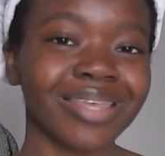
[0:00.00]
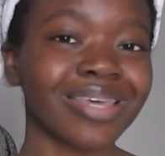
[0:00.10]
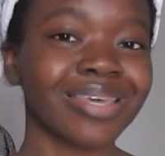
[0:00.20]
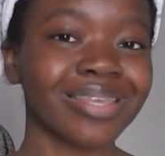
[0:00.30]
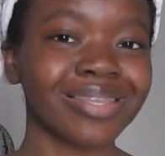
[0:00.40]
I
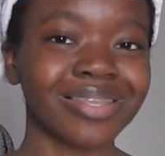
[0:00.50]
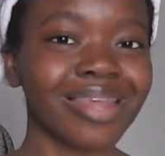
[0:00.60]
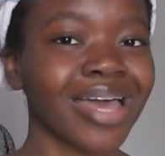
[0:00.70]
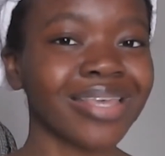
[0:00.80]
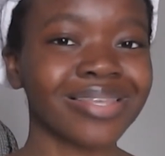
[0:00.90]
think it's
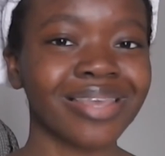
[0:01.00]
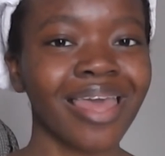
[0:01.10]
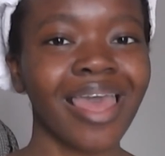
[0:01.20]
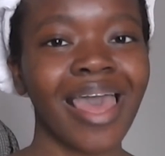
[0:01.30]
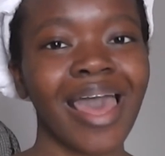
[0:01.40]
nice
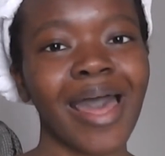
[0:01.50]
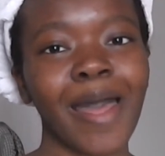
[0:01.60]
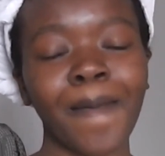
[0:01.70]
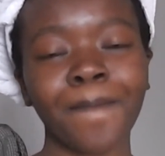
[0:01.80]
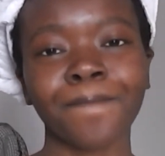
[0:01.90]

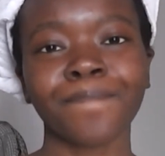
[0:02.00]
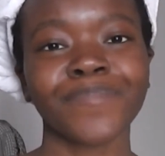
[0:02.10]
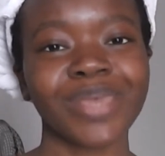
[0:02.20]
um,